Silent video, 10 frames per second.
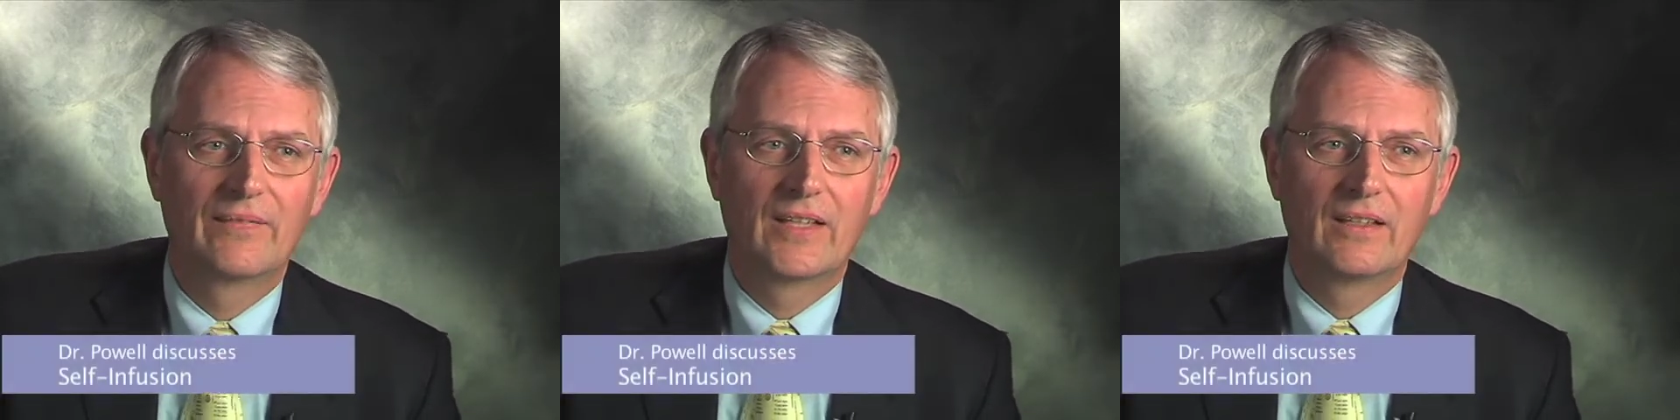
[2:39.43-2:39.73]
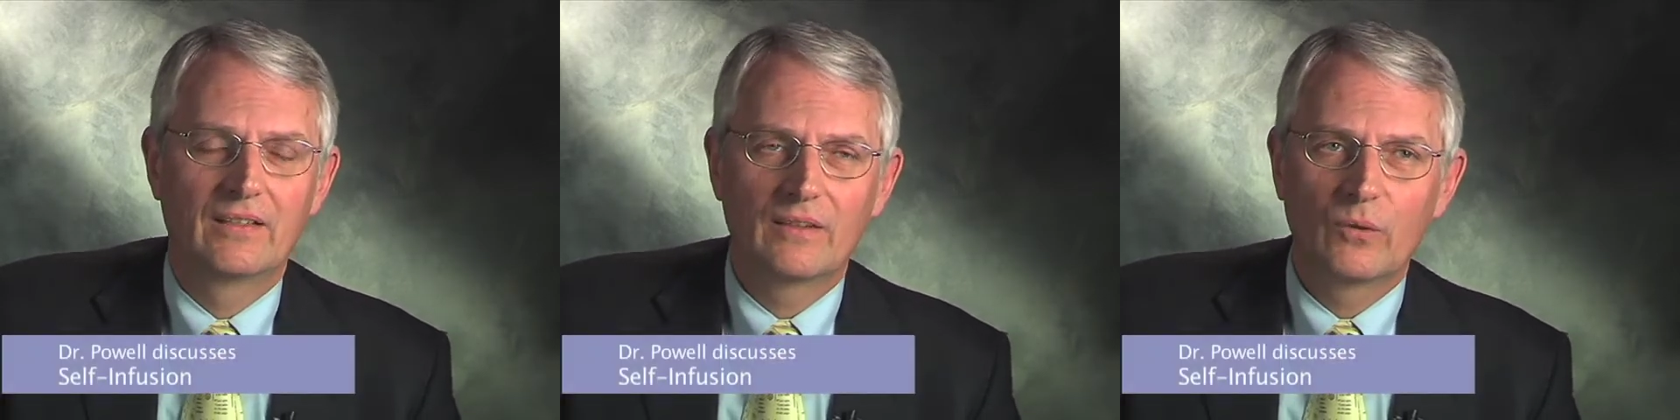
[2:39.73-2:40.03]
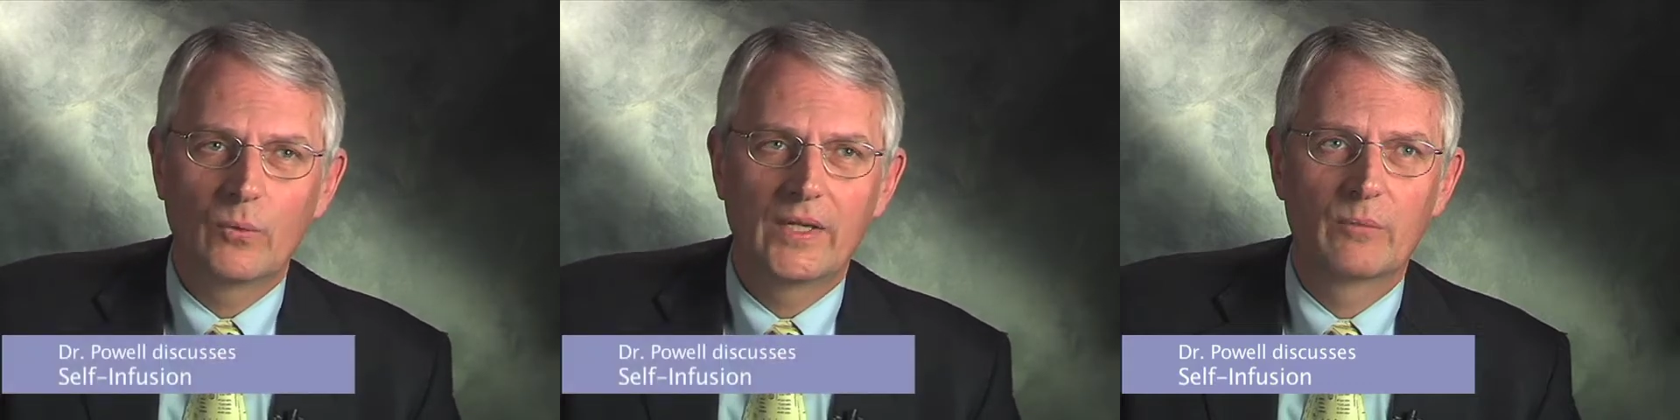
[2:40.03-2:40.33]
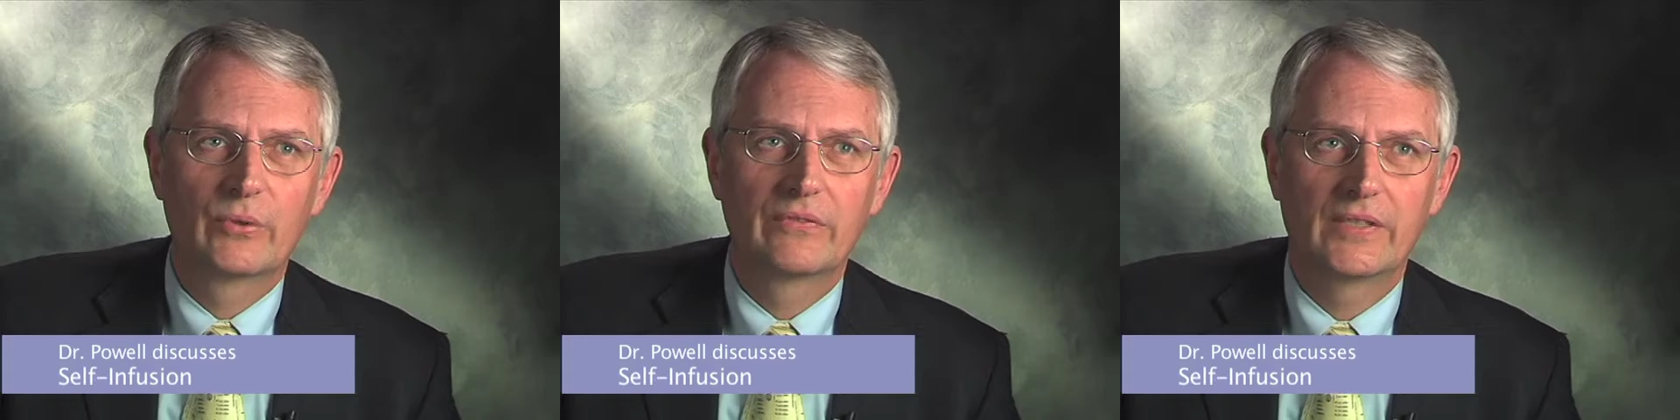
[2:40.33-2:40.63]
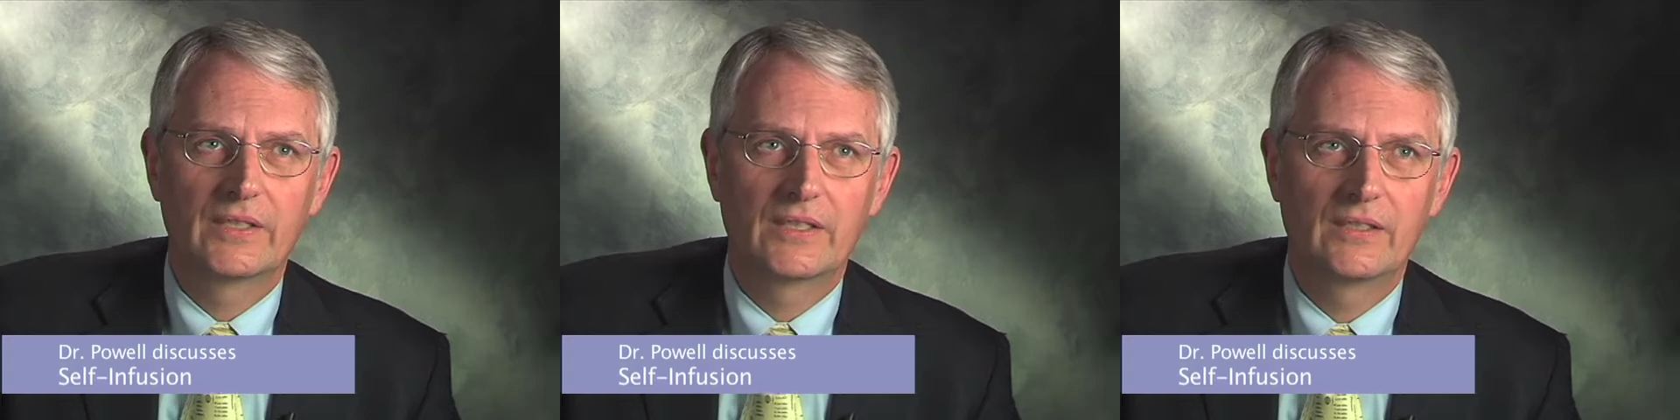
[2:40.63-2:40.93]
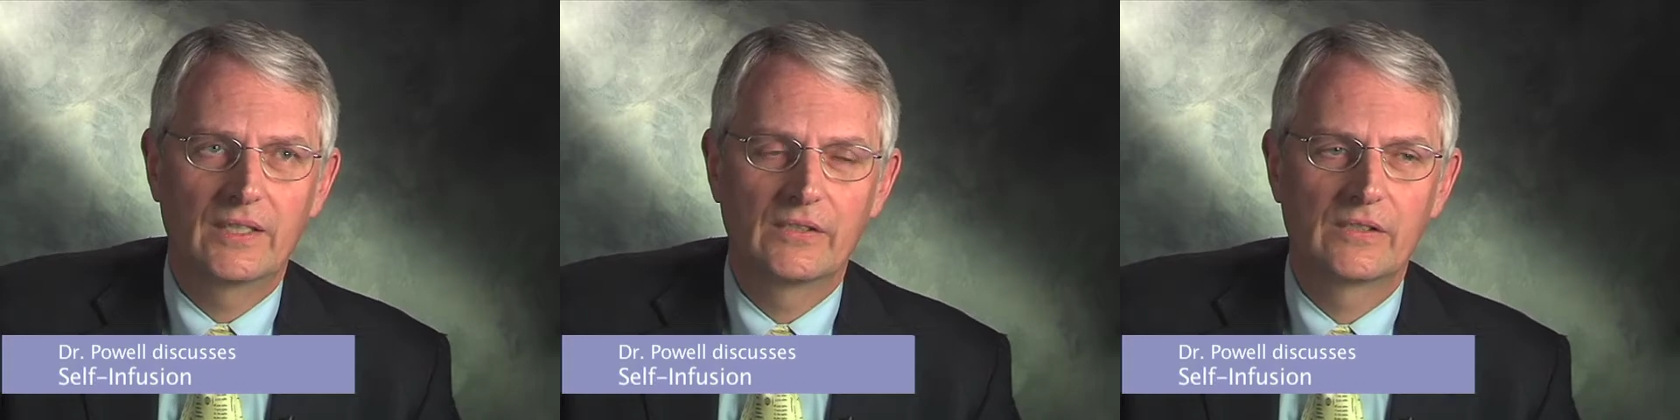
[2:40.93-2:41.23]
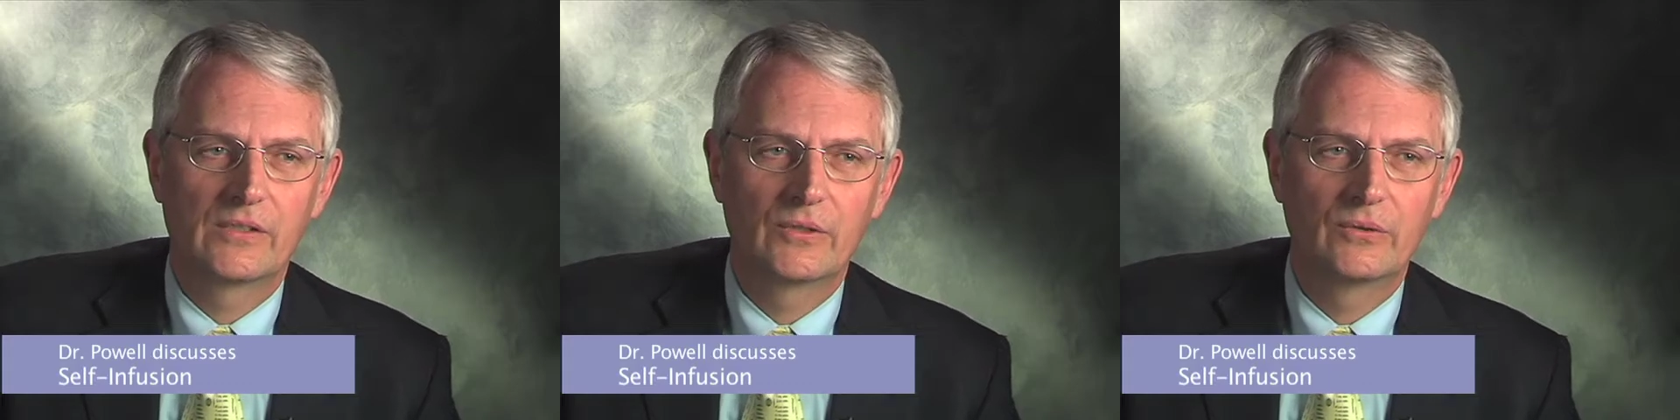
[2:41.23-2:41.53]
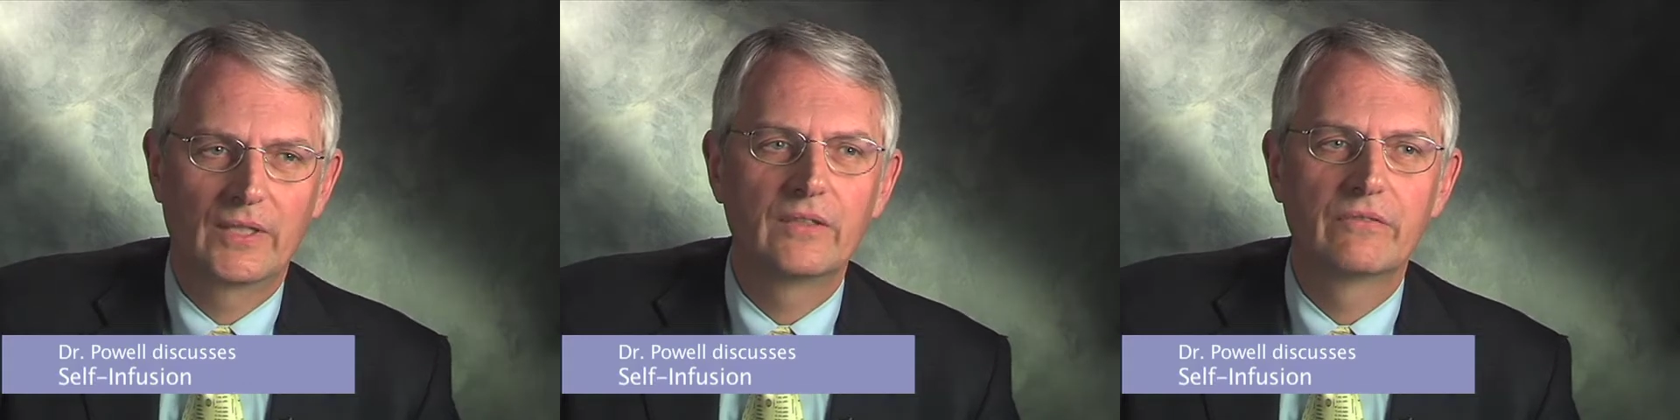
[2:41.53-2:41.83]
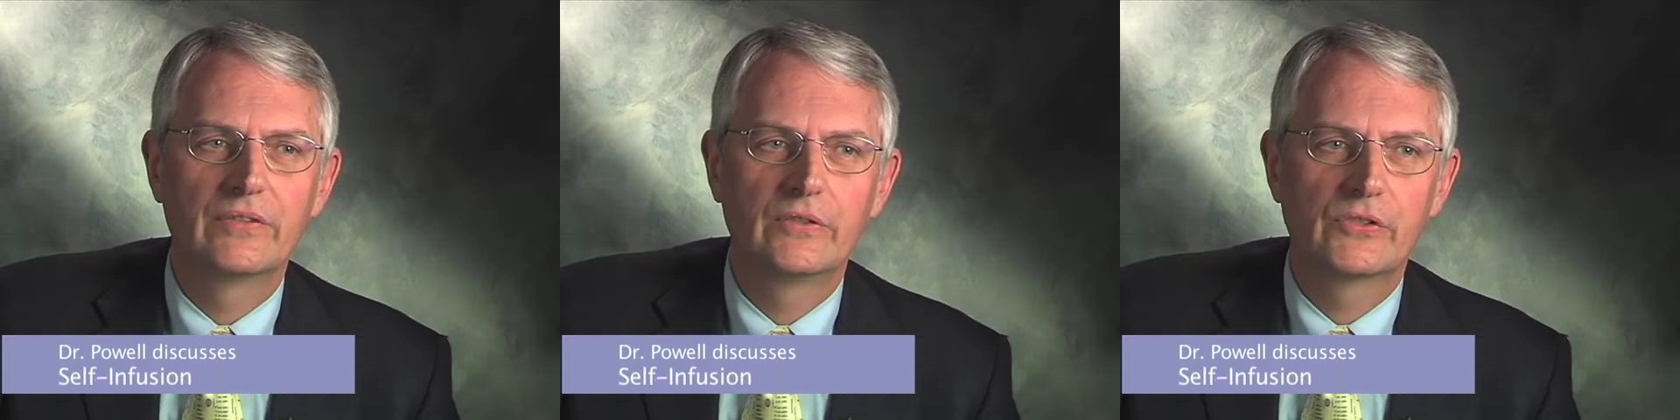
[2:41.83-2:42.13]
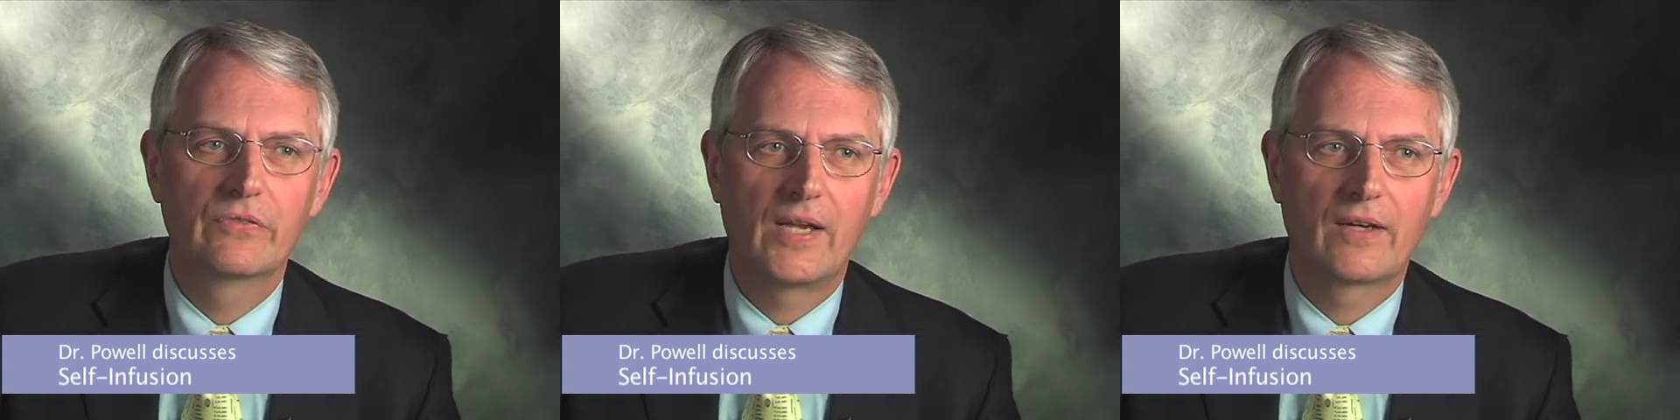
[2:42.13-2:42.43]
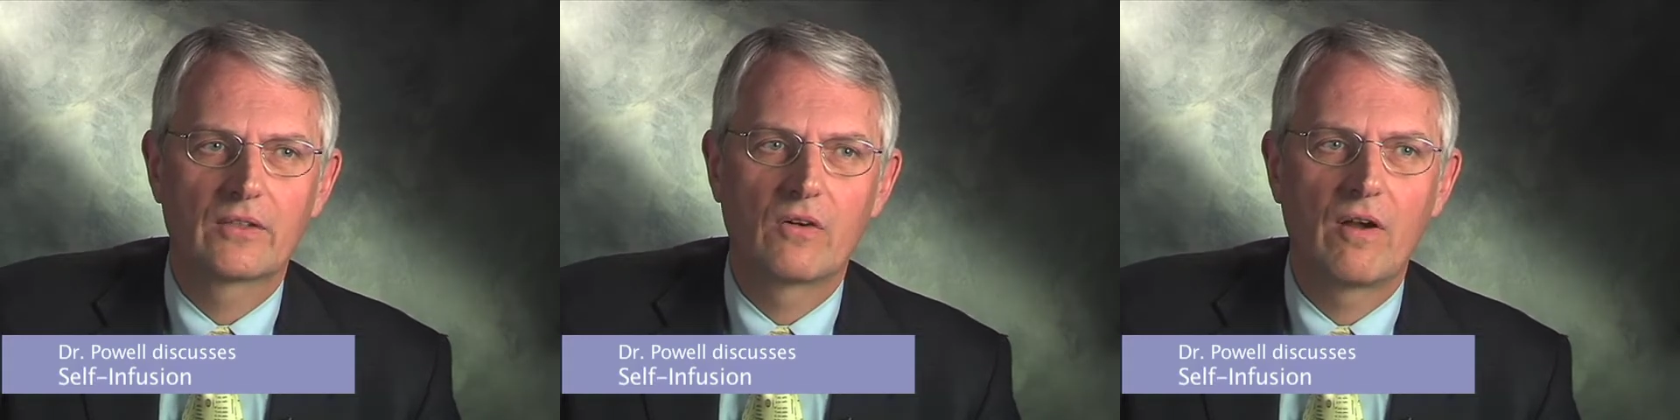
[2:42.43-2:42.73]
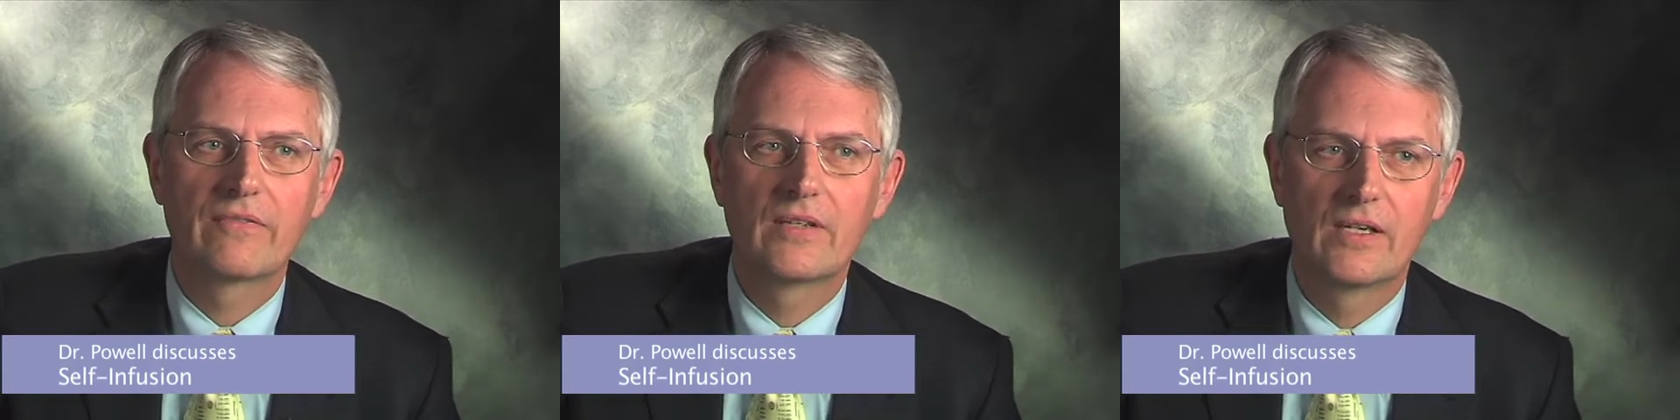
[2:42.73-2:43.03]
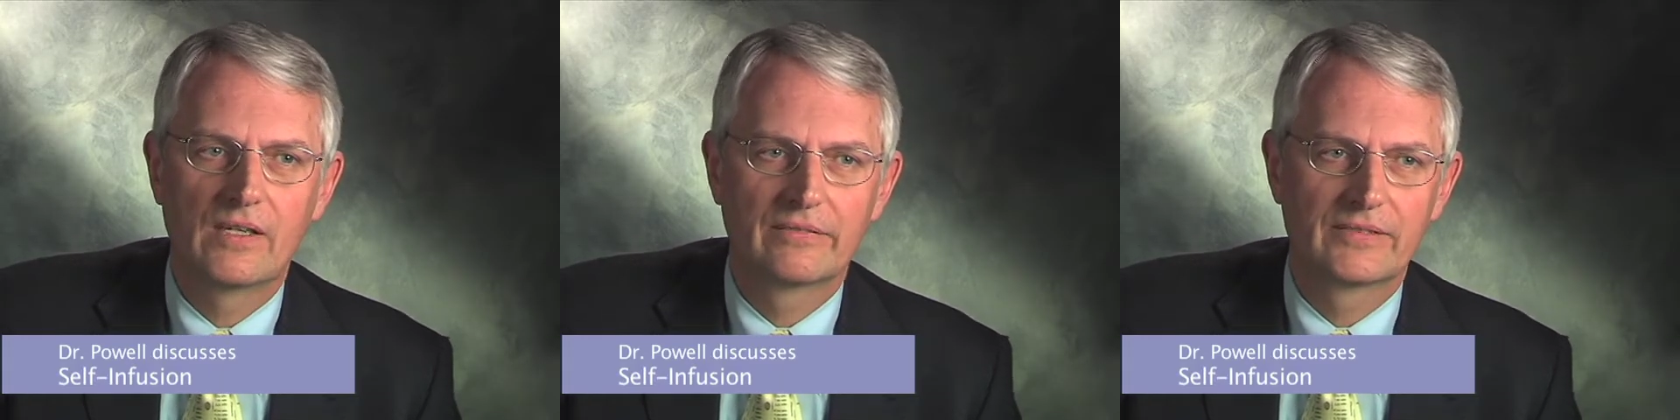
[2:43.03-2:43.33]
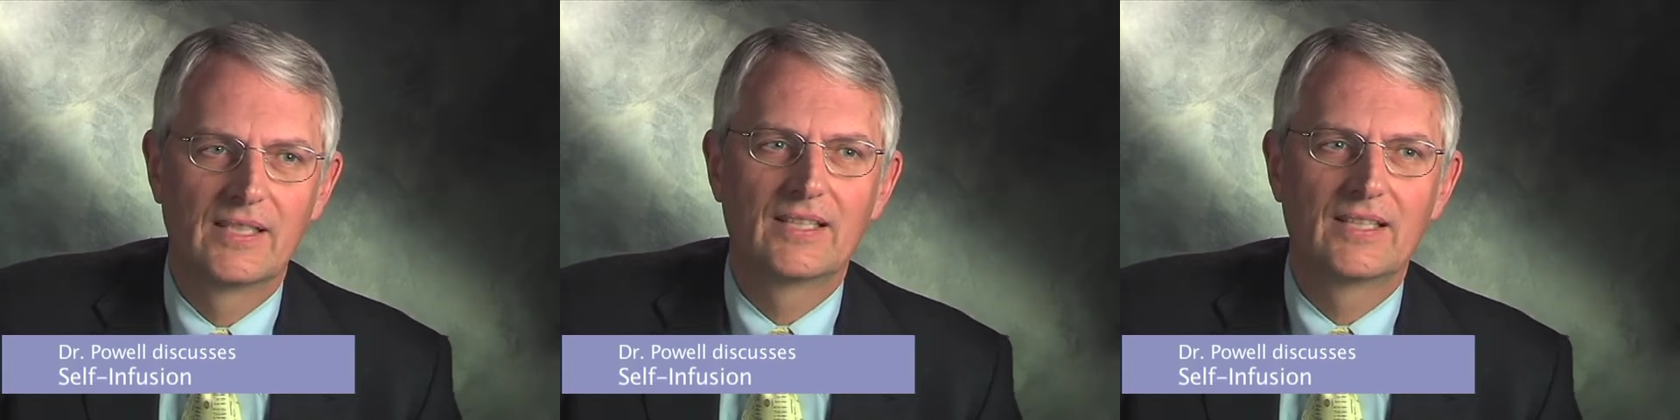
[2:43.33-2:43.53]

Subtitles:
And the way to prevent it is to infuse factor often enough